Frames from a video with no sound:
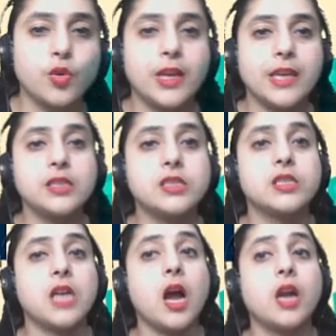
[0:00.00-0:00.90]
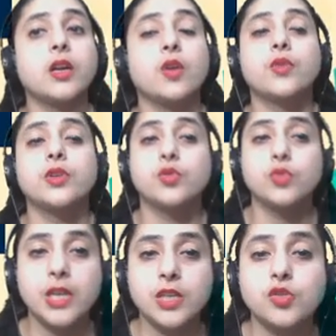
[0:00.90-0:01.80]
let's start our
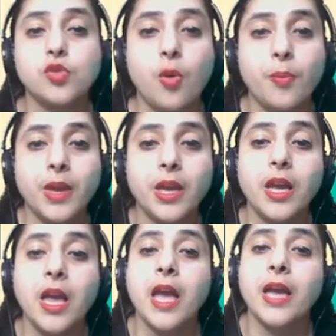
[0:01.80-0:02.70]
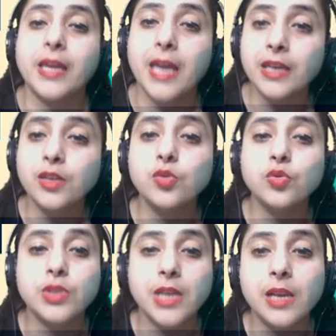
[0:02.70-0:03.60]
today's topic. Can you
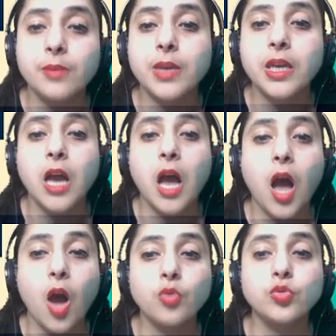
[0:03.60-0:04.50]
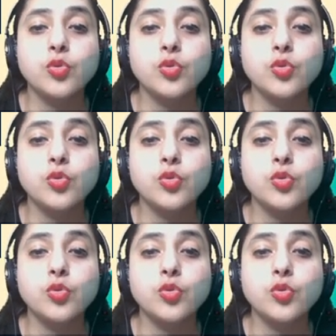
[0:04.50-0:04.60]
tell me how to